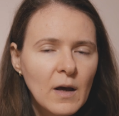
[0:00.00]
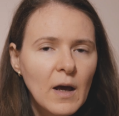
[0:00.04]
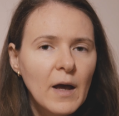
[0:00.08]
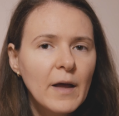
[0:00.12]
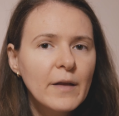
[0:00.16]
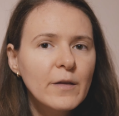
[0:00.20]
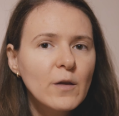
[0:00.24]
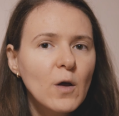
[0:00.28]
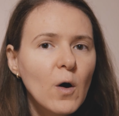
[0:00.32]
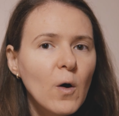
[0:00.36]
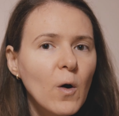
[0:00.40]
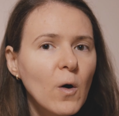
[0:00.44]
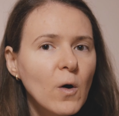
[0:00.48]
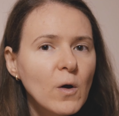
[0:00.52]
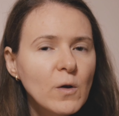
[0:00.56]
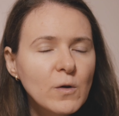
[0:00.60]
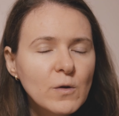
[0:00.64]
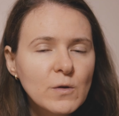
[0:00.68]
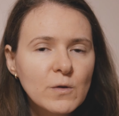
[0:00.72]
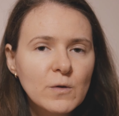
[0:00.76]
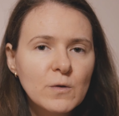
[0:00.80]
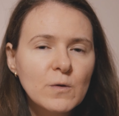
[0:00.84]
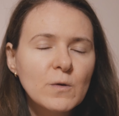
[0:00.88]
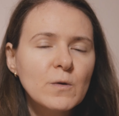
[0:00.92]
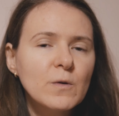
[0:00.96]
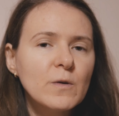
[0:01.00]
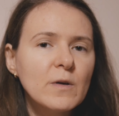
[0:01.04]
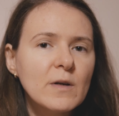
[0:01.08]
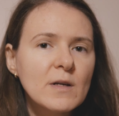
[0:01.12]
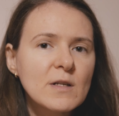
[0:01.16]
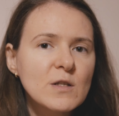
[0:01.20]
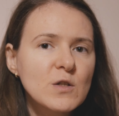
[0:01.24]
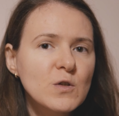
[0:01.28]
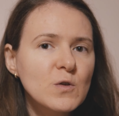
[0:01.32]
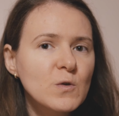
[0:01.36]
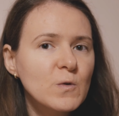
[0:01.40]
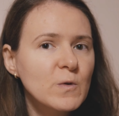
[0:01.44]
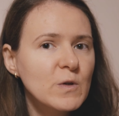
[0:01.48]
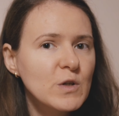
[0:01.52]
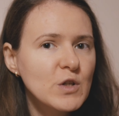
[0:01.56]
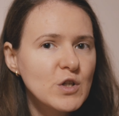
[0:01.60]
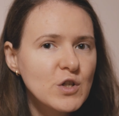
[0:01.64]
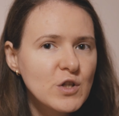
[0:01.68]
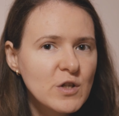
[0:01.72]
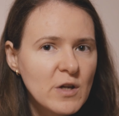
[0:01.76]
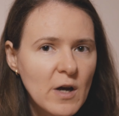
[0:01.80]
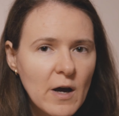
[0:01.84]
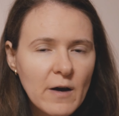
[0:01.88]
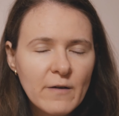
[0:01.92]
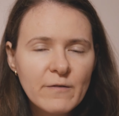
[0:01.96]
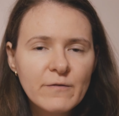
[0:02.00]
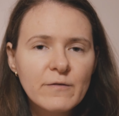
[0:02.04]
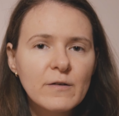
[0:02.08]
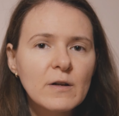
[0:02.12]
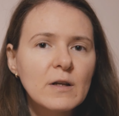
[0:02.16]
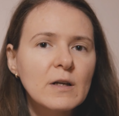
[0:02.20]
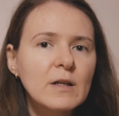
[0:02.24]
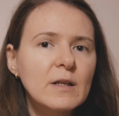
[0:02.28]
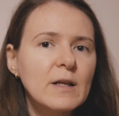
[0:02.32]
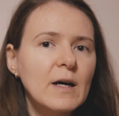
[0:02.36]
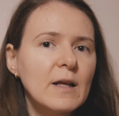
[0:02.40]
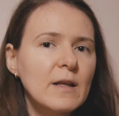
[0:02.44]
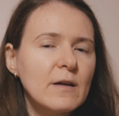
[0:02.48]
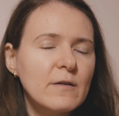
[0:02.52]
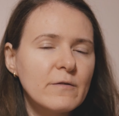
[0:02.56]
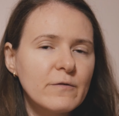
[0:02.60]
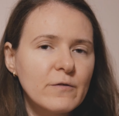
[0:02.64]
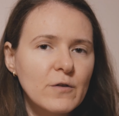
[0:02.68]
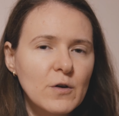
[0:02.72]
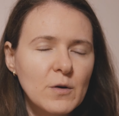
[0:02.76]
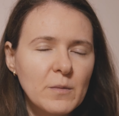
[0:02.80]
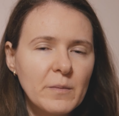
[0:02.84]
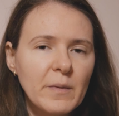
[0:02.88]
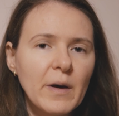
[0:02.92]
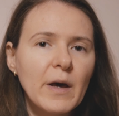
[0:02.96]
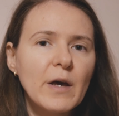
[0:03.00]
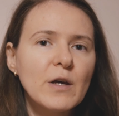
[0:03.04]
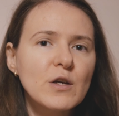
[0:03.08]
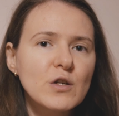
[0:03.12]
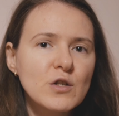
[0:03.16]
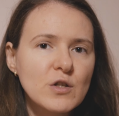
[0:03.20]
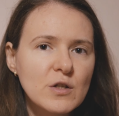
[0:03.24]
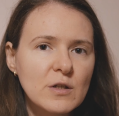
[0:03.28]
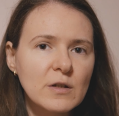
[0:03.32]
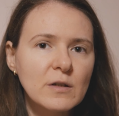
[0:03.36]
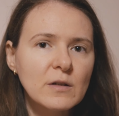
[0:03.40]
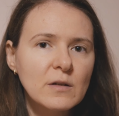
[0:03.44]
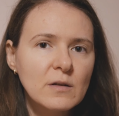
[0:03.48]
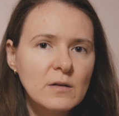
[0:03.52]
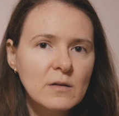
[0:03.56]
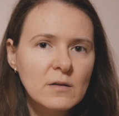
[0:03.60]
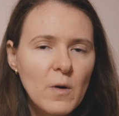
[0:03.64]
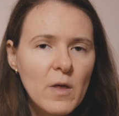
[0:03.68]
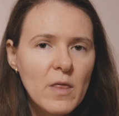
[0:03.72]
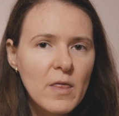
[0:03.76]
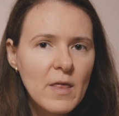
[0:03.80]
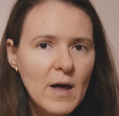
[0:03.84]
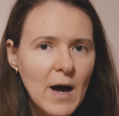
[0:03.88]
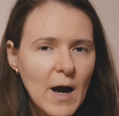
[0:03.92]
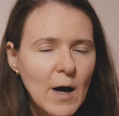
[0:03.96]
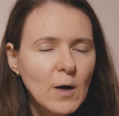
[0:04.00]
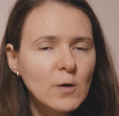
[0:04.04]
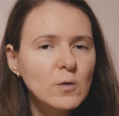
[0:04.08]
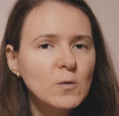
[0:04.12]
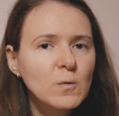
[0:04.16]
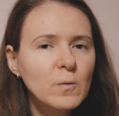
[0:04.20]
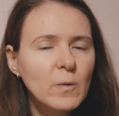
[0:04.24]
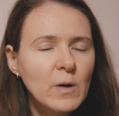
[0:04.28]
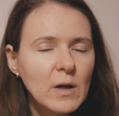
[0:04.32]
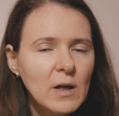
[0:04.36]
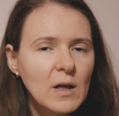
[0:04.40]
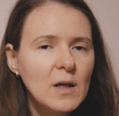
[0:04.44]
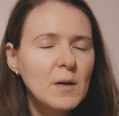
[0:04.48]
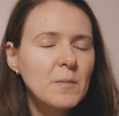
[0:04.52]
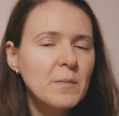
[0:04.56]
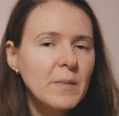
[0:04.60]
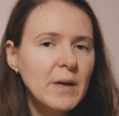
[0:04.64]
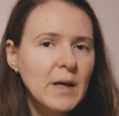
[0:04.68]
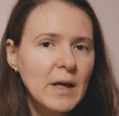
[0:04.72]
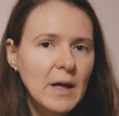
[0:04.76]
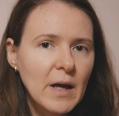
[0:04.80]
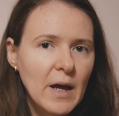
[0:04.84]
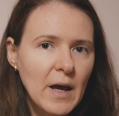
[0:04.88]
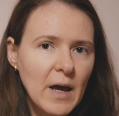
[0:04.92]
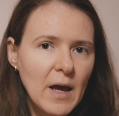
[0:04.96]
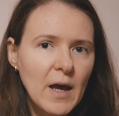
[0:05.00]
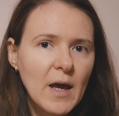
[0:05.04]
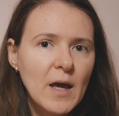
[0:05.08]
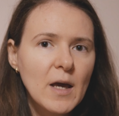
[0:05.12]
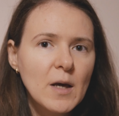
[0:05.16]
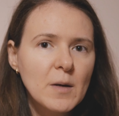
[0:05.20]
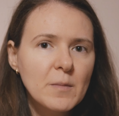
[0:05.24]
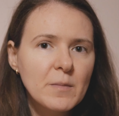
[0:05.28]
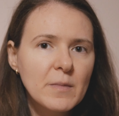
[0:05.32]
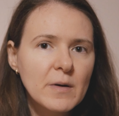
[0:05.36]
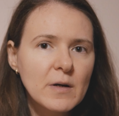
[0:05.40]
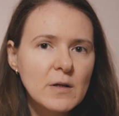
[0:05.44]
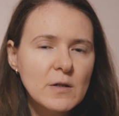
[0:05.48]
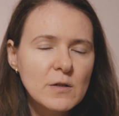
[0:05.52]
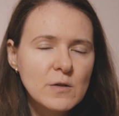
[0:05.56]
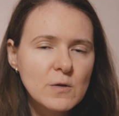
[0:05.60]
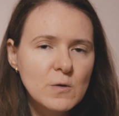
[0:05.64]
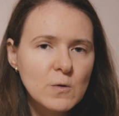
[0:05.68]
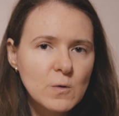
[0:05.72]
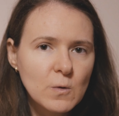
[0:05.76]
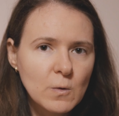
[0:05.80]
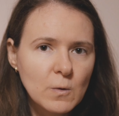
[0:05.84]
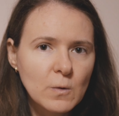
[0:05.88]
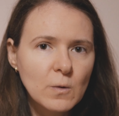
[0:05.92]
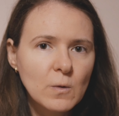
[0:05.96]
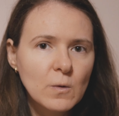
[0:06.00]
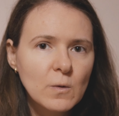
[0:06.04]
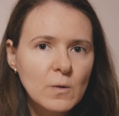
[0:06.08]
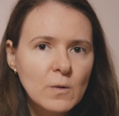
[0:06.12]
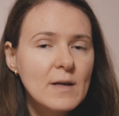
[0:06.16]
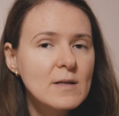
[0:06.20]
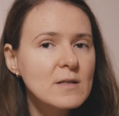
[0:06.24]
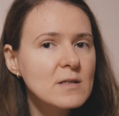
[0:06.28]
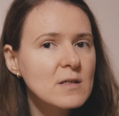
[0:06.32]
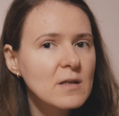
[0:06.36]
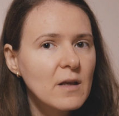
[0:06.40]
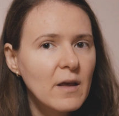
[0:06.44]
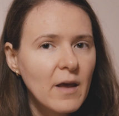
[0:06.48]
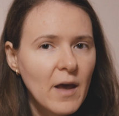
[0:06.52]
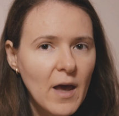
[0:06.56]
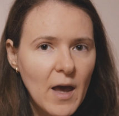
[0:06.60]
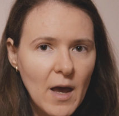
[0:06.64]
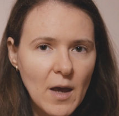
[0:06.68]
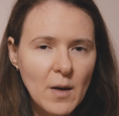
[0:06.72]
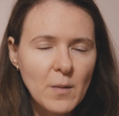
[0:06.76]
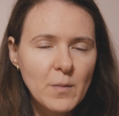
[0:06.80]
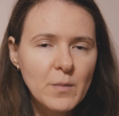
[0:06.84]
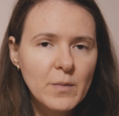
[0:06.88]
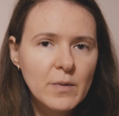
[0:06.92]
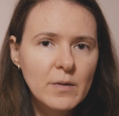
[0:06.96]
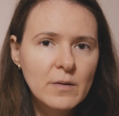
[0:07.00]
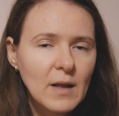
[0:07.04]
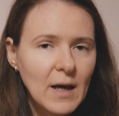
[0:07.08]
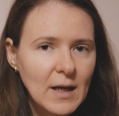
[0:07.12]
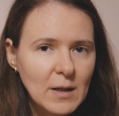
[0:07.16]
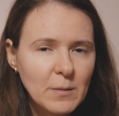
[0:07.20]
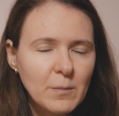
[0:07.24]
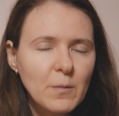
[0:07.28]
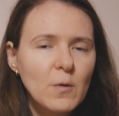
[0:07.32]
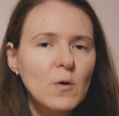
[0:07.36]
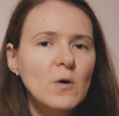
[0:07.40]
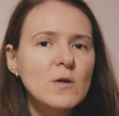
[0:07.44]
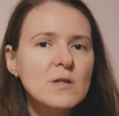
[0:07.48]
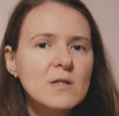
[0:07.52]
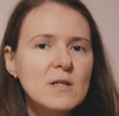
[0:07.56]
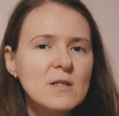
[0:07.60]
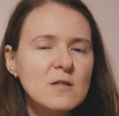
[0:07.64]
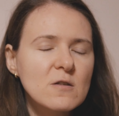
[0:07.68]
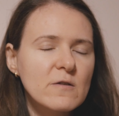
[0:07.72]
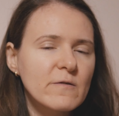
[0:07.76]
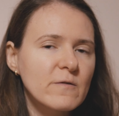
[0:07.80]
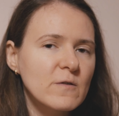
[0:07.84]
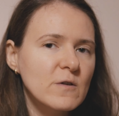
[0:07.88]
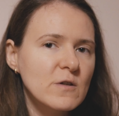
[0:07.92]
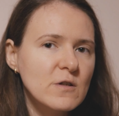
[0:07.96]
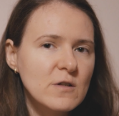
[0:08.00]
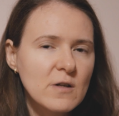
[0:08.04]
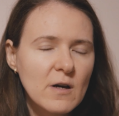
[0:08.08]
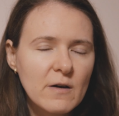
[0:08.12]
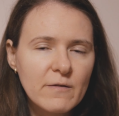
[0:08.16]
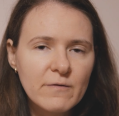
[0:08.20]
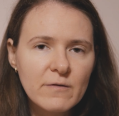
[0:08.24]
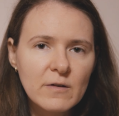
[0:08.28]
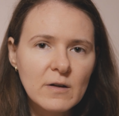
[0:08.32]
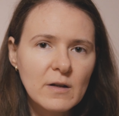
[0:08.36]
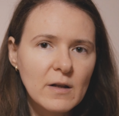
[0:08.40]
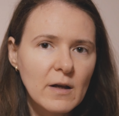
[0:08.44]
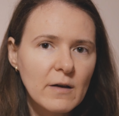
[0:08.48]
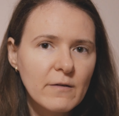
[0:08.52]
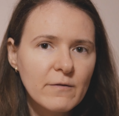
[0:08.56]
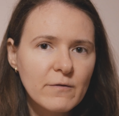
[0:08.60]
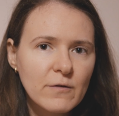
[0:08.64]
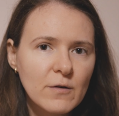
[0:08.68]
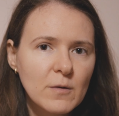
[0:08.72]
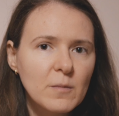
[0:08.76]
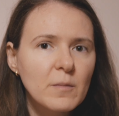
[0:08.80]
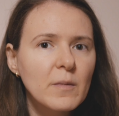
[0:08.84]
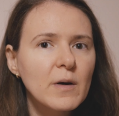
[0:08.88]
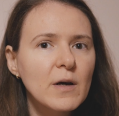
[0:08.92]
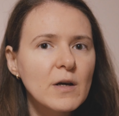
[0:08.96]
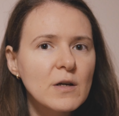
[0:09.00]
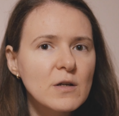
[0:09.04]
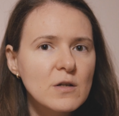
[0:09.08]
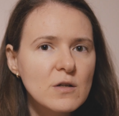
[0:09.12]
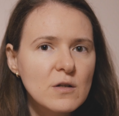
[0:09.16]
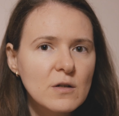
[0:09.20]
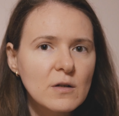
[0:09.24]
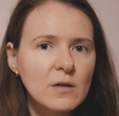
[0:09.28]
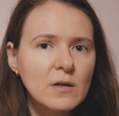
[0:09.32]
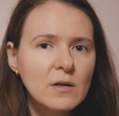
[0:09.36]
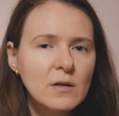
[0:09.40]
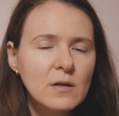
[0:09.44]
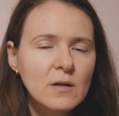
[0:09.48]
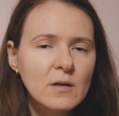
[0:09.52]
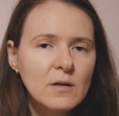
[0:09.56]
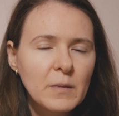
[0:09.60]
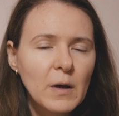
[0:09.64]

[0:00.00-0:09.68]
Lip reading: And all you do is you're reshuffling that information without really being able to escape that process of reshuffling the information.